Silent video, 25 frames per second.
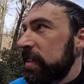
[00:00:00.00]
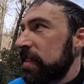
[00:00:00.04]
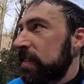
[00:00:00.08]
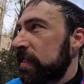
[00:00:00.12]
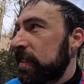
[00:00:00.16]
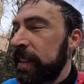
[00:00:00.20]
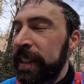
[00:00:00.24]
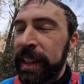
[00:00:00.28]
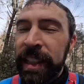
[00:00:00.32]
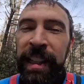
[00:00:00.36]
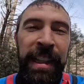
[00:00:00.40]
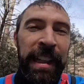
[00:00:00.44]

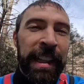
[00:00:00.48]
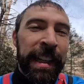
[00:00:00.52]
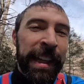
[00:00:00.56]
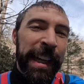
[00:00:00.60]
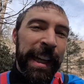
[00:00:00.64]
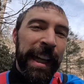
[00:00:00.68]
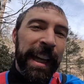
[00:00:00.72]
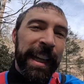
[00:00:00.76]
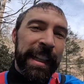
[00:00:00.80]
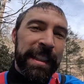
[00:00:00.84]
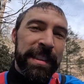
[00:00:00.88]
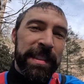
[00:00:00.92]

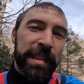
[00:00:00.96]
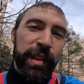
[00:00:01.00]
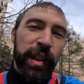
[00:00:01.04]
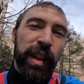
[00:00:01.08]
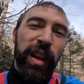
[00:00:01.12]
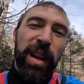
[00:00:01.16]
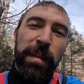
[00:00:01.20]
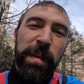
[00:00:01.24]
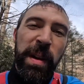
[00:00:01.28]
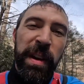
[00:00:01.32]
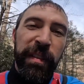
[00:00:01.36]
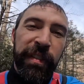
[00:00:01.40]
I guess they're
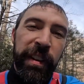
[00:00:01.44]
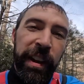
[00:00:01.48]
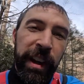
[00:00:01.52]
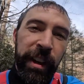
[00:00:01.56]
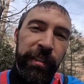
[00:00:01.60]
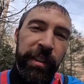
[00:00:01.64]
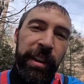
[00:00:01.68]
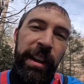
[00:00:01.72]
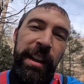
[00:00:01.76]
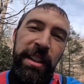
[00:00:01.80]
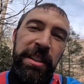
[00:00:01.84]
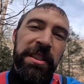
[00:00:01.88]
all my
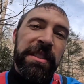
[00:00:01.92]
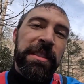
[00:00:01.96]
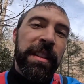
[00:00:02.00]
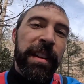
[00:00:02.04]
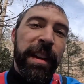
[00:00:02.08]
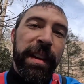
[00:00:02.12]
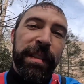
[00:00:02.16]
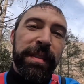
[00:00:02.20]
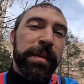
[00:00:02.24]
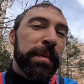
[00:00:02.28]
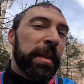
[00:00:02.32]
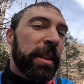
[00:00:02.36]
favorite. I just
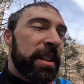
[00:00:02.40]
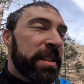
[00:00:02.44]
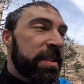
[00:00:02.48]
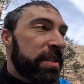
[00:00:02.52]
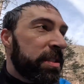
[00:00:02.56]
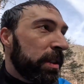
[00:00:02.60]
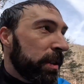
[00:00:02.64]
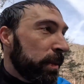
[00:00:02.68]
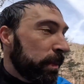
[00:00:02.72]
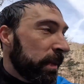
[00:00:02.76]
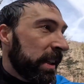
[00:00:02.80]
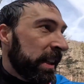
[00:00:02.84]
love them all
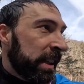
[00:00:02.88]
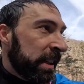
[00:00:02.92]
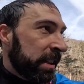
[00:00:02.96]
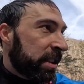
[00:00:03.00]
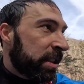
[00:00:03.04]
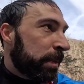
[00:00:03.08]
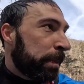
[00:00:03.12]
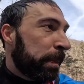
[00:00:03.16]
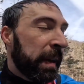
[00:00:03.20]
so much.